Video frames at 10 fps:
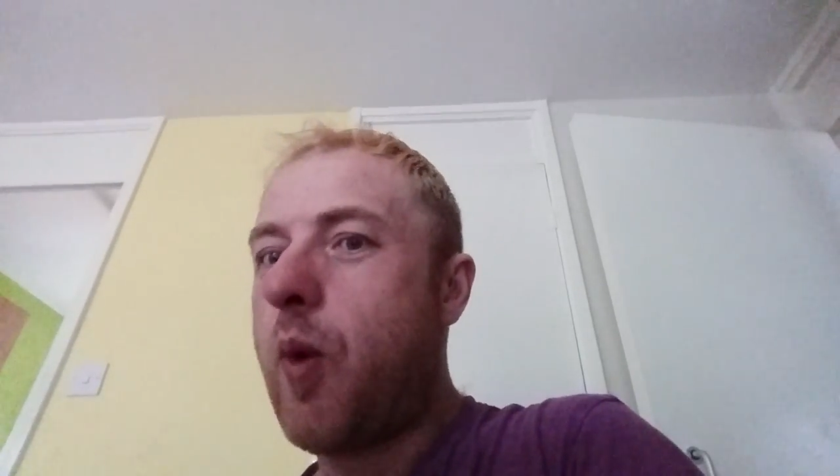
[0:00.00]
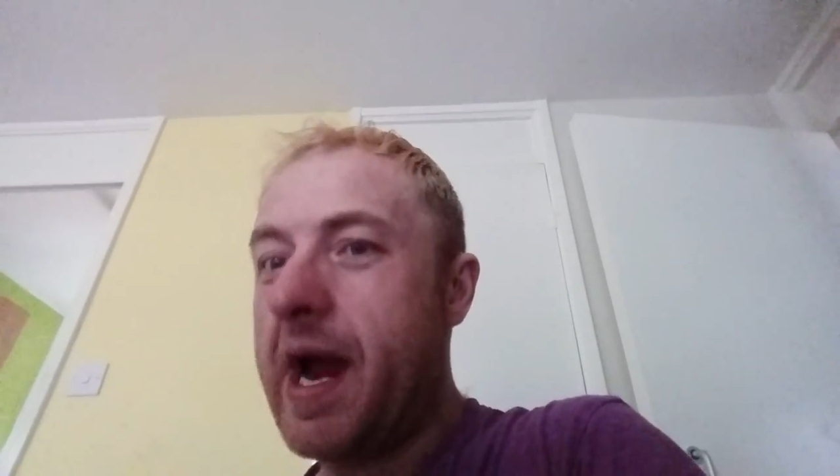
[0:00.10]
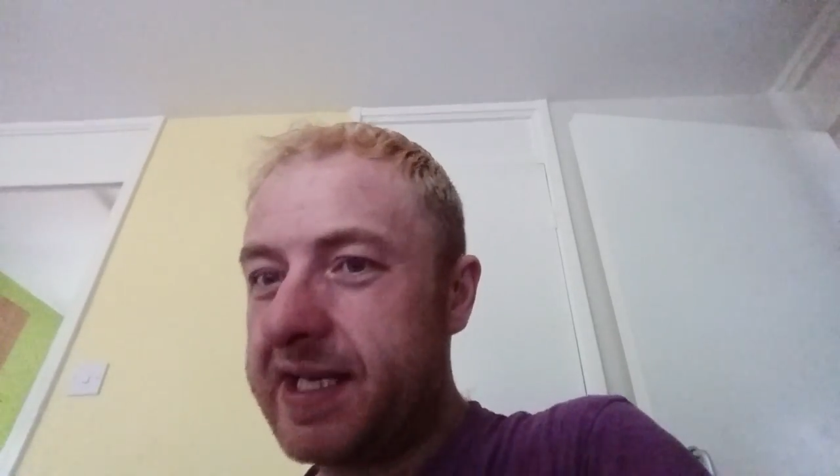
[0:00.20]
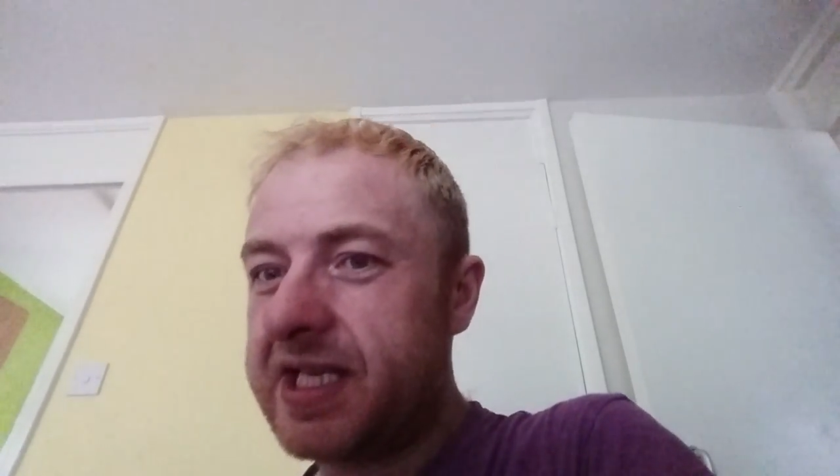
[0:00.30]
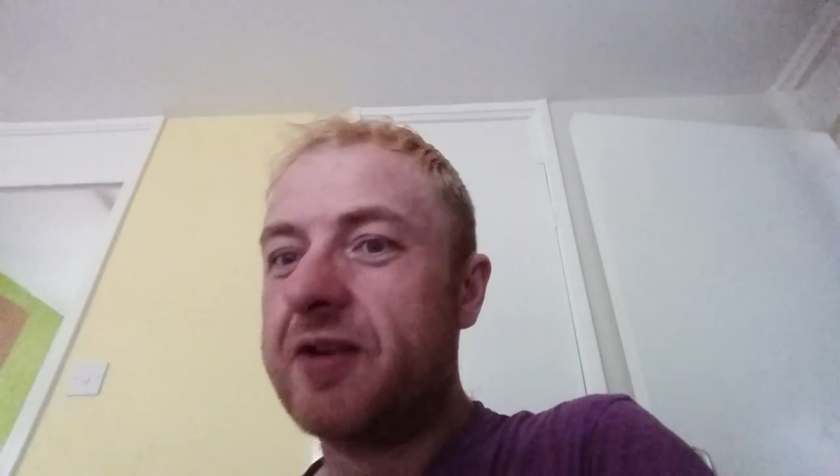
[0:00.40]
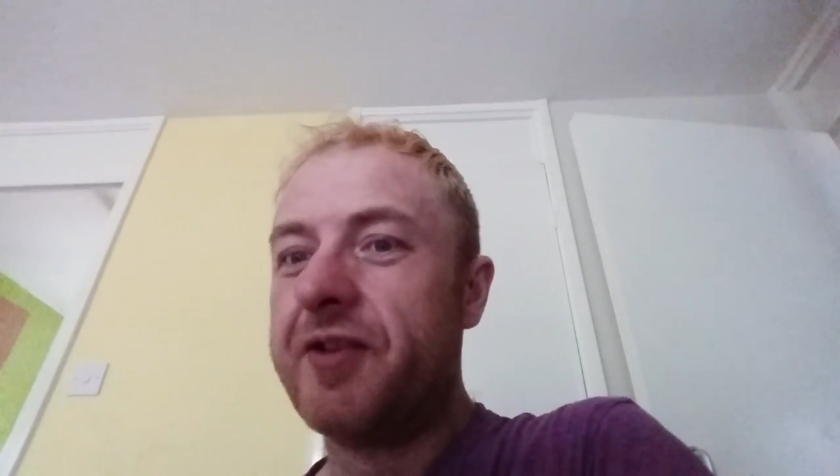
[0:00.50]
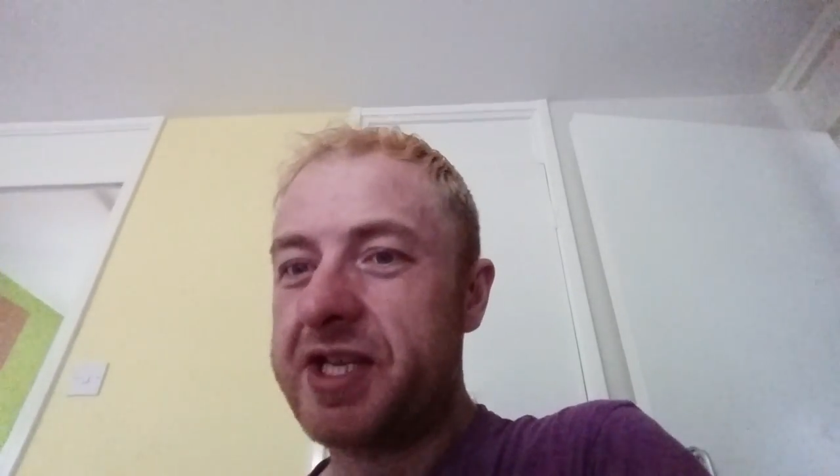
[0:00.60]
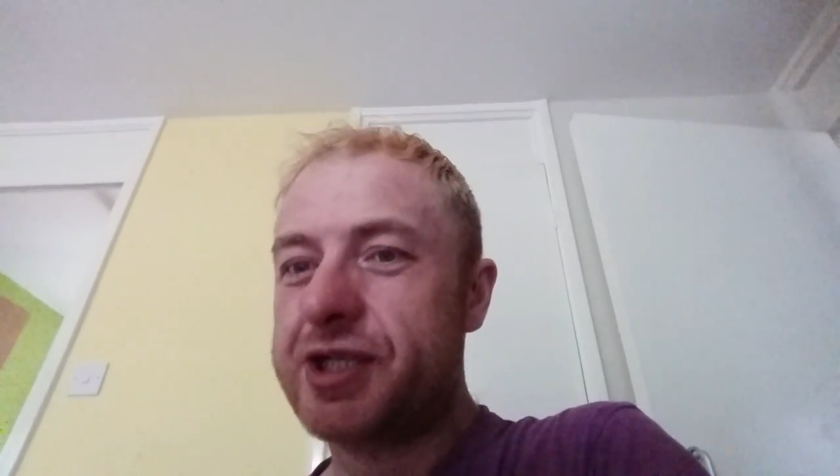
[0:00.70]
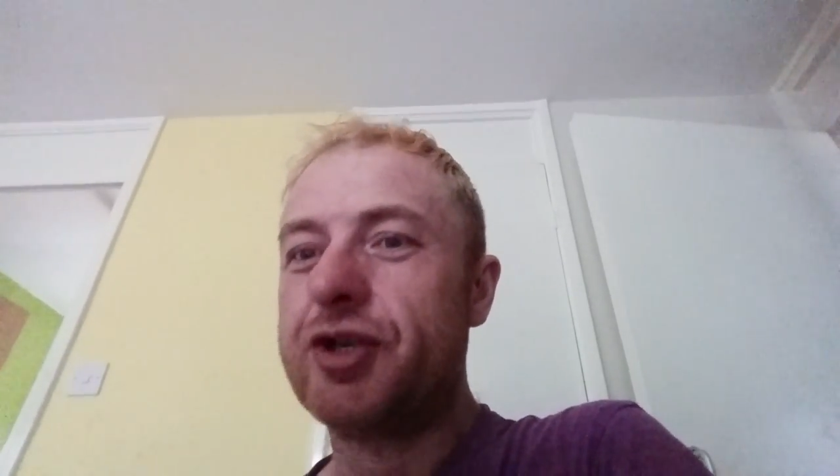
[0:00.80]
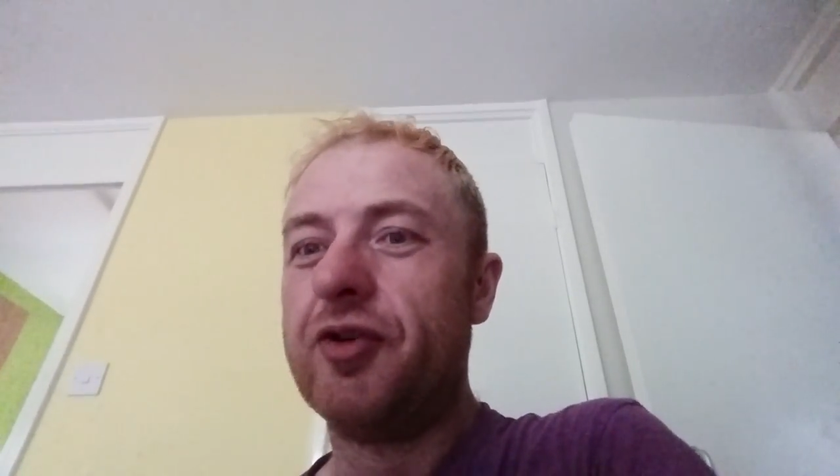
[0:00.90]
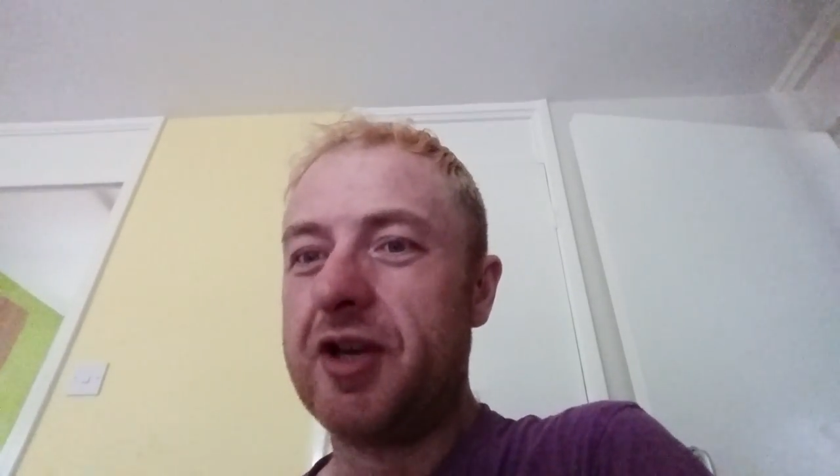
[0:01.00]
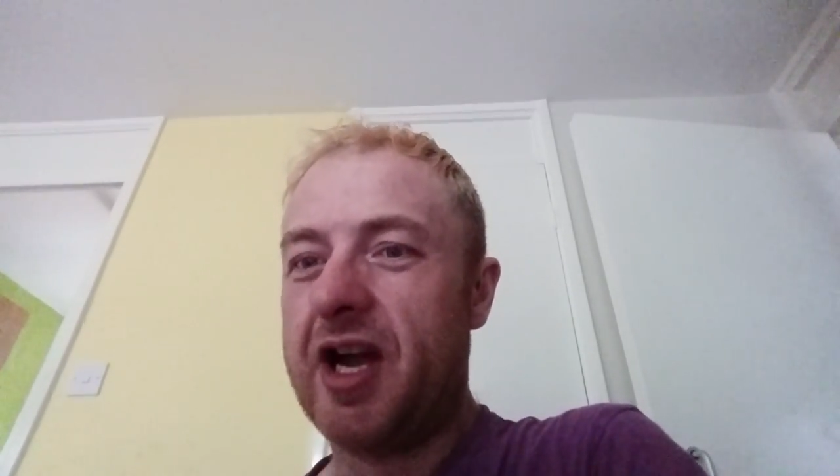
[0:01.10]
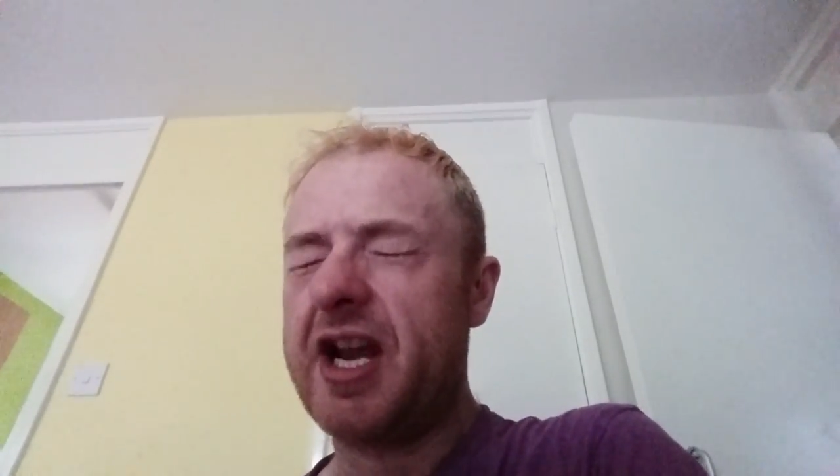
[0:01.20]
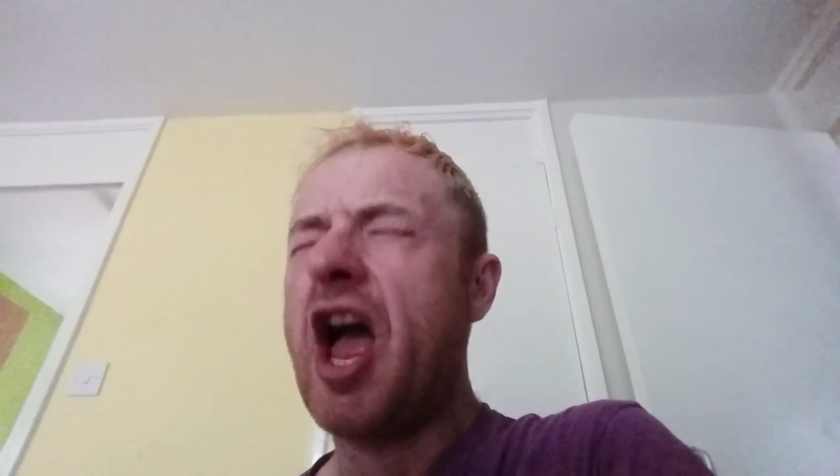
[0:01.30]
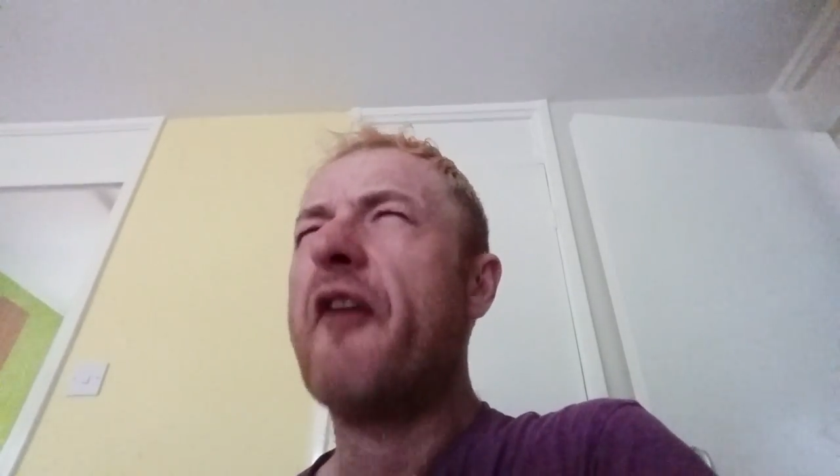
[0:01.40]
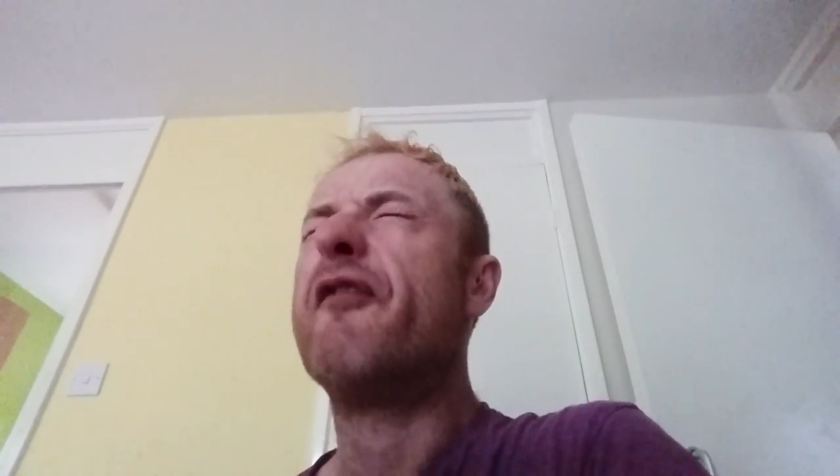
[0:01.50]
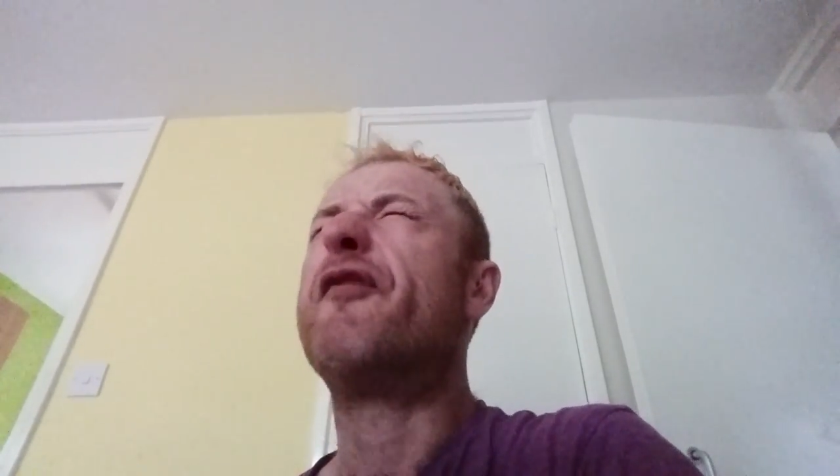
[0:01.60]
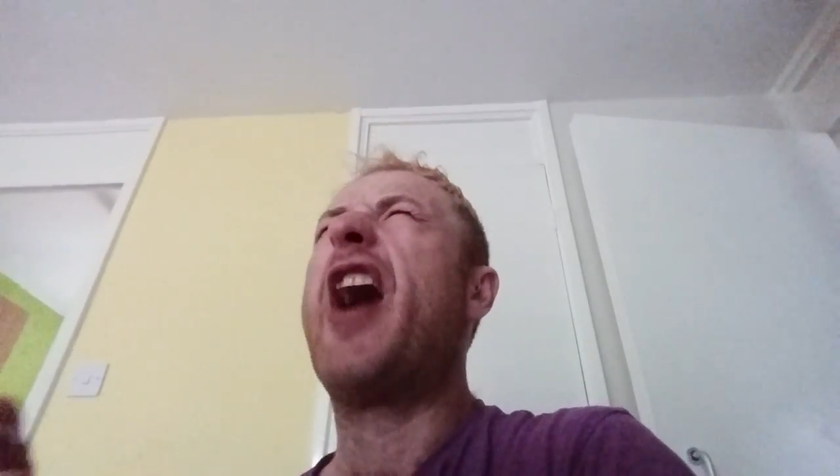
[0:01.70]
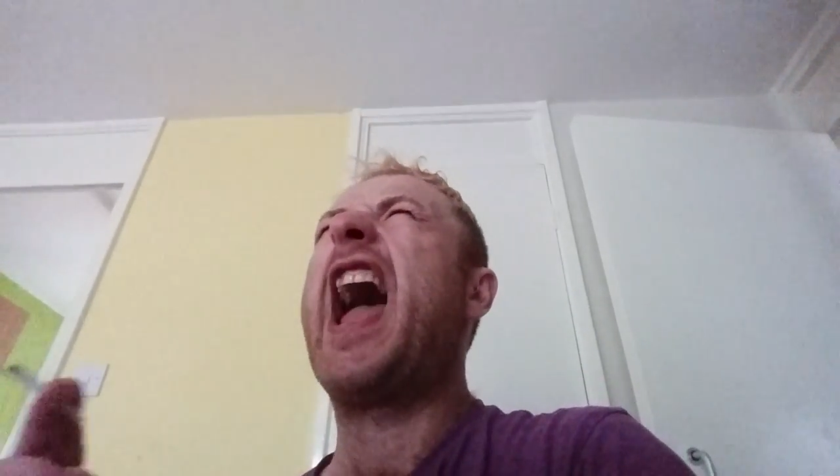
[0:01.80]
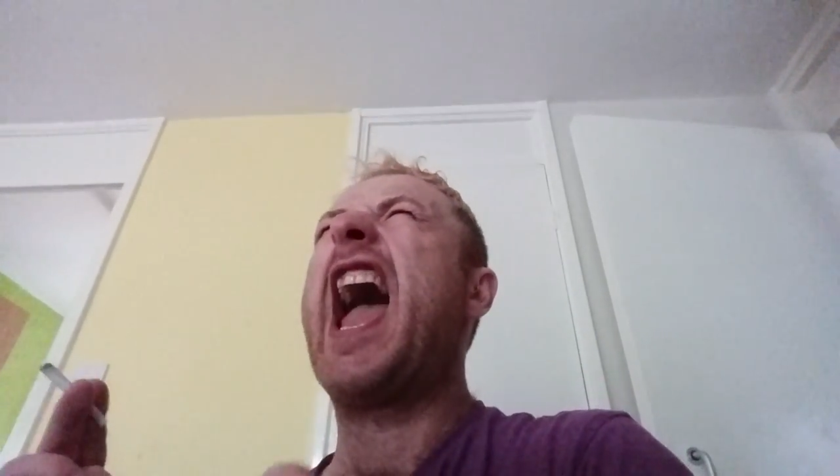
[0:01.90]
waiting for this storyline
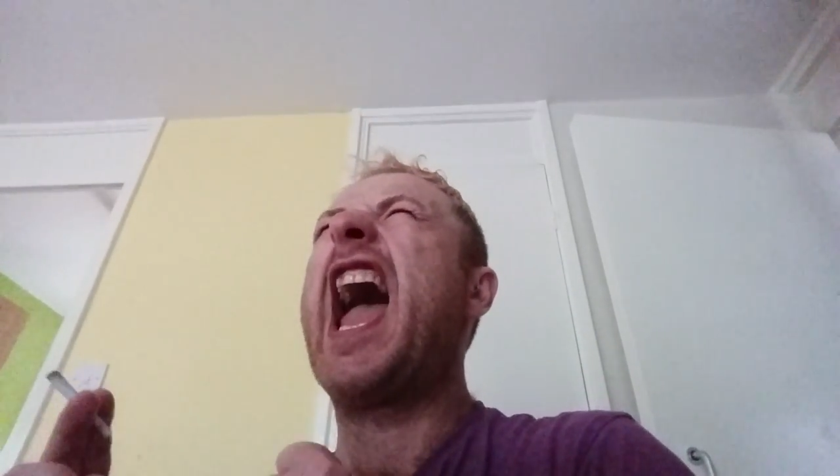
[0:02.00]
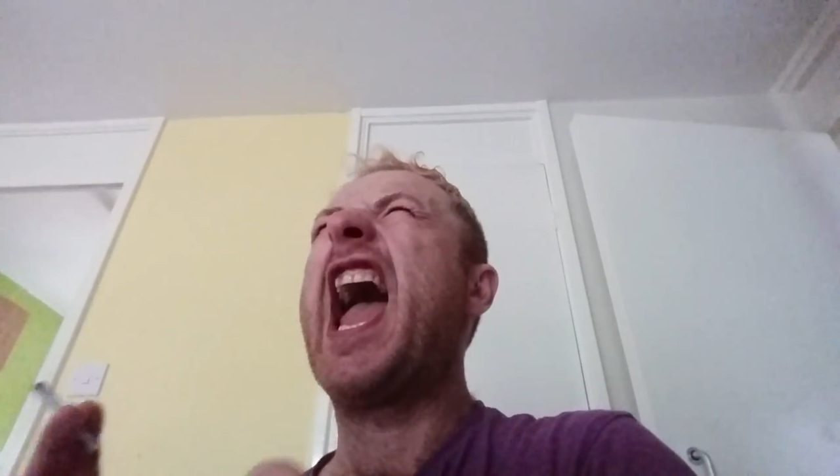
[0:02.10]
for